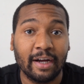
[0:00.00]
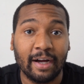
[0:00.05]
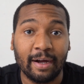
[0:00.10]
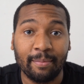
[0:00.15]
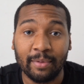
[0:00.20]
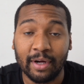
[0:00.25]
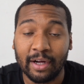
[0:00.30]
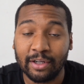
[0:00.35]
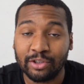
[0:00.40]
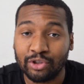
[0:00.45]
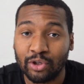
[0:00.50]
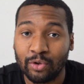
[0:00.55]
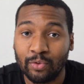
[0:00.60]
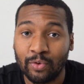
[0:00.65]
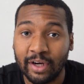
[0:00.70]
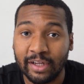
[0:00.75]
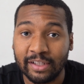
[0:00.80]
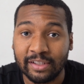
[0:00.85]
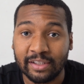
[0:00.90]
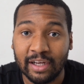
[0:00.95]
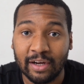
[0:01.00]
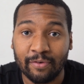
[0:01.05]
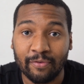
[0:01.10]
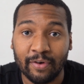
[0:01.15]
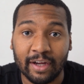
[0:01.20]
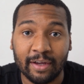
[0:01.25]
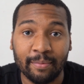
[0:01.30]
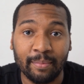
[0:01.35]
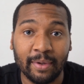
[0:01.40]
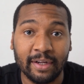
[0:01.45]
I'm not sure why it's not
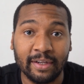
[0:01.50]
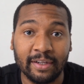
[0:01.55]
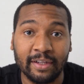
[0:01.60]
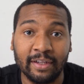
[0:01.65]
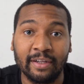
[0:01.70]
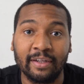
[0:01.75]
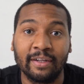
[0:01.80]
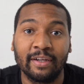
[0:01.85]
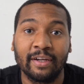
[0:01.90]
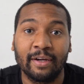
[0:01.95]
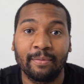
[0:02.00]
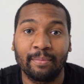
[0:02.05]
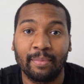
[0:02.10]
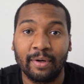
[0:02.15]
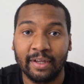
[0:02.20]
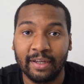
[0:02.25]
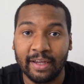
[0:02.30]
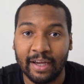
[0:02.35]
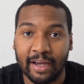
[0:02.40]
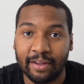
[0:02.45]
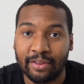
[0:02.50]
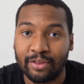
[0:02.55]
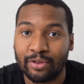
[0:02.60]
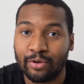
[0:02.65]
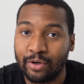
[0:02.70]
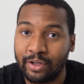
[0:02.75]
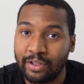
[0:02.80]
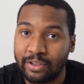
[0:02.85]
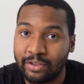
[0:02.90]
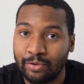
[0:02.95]
recommended, but yeah,
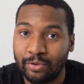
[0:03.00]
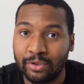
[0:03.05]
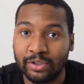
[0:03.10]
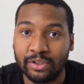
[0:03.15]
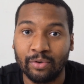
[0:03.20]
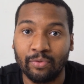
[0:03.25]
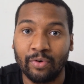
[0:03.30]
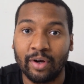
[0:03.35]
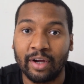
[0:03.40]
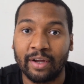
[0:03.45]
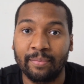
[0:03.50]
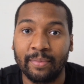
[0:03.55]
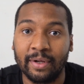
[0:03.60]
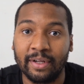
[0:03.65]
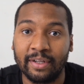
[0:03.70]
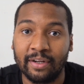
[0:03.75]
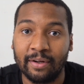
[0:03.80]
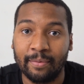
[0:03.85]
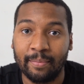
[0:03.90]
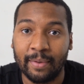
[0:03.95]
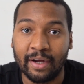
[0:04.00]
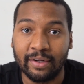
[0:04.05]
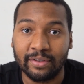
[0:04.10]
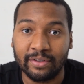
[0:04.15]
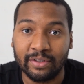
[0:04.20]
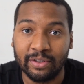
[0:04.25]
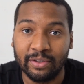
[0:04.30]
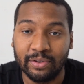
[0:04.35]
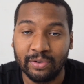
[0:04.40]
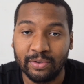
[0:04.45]
32 is the recommended amount
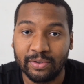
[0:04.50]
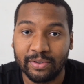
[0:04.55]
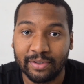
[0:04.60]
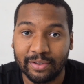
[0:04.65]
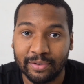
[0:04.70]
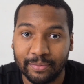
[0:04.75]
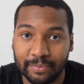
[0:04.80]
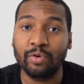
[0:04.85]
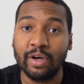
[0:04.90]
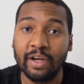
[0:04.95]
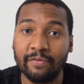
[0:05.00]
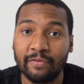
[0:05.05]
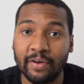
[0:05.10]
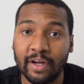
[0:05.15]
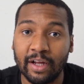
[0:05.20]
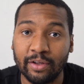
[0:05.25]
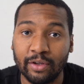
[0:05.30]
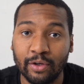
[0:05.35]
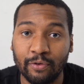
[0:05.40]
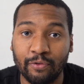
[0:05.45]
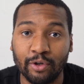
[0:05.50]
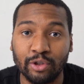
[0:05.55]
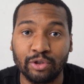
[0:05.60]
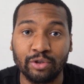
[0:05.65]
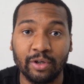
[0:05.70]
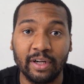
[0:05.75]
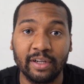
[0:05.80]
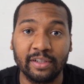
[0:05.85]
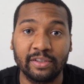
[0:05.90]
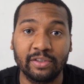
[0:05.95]
to use. Great value if you're
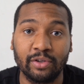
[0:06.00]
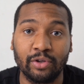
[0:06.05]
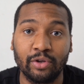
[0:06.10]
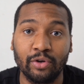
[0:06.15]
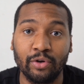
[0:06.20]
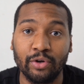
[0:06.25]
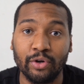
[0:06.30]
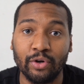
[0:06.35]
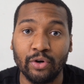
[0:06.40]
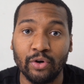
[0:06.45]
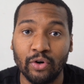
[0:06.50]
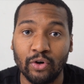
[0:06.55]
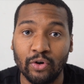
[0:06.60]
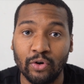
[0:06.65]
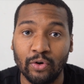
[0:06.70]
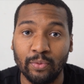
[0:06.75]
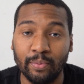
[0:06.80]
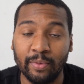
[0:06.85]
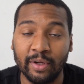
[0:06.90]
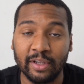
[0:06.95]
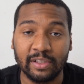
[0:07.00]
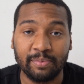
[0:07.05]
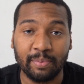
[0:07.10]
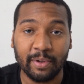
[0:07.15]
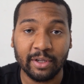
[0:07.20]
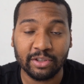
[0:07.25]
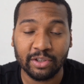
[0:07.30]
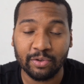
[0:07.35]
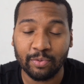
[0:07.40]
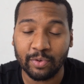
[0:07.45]
trying to secure your home,
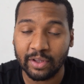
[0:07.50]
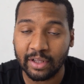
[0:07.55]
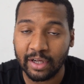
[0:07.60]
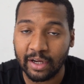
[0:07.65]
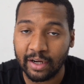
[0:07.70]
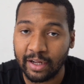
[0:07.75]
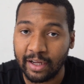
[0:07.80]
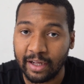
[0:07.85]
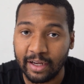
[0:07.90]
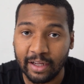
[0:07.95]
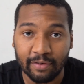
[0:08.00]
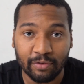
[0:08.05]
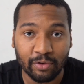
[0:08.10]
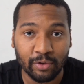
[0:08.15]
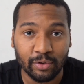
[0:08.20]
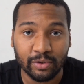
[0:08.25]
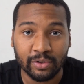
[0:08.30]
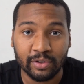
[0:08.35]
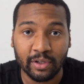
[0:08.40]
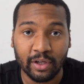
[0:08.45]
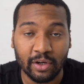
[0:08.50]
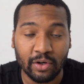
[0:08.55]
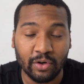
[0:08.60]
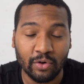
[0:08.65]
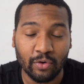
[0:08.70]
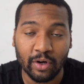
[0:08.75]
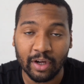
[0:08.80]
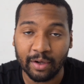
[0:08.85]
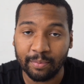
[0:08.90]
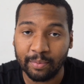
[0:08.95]
especially without any of those
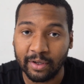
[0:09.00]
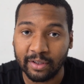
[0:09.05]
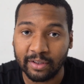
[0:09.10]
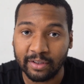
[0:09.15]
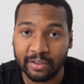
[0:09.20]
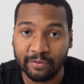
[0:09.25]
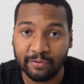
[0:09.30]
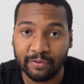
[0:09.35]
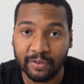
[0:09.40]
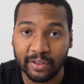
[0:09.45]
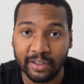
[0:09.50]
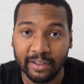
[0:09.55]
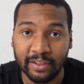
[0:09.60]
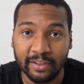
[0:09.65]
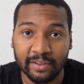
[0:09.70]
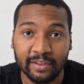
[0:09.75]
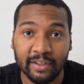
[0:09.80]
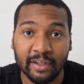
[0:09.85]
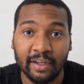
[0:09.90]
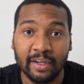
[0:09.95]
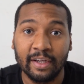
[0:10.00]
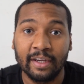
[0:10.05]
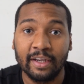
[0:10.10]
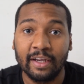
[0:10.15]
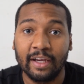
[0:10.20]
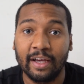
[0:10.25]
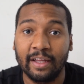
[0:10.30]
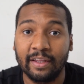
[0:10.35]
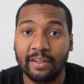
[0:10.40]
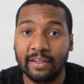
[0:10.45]
annoying monthly fees.
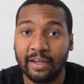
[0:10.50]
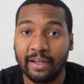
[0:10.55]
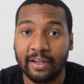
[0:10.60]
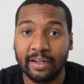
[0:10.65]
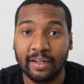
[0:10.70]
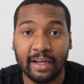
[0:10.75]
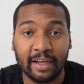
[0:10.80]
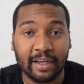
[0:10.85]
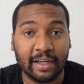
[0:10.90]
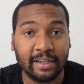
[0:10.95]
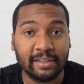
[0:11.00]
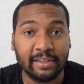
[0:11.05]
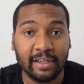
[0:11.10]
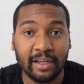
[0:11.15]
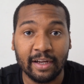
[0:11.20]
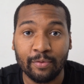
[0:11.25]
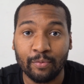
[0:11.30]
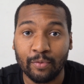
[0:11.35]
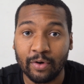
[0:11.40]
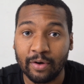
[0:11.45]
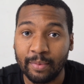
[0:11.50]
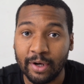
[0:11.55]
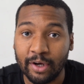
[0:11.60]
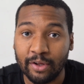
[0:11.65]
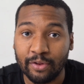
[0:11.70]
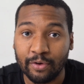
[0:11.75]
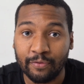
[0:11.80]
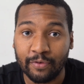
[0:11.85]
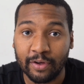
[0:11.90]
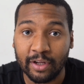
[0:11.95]
And then, like I said in one of my
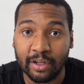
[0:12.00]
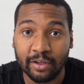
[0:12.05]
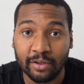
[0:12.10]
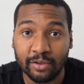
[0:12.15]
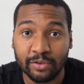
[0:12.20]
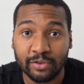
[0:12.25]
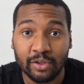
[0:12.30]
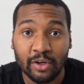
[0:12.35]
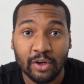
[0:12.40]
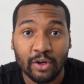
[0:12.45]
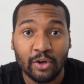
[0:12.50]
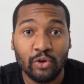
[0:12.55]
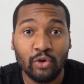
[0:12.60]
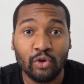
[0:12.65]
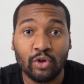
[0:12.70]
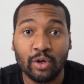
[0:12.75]
other videos, you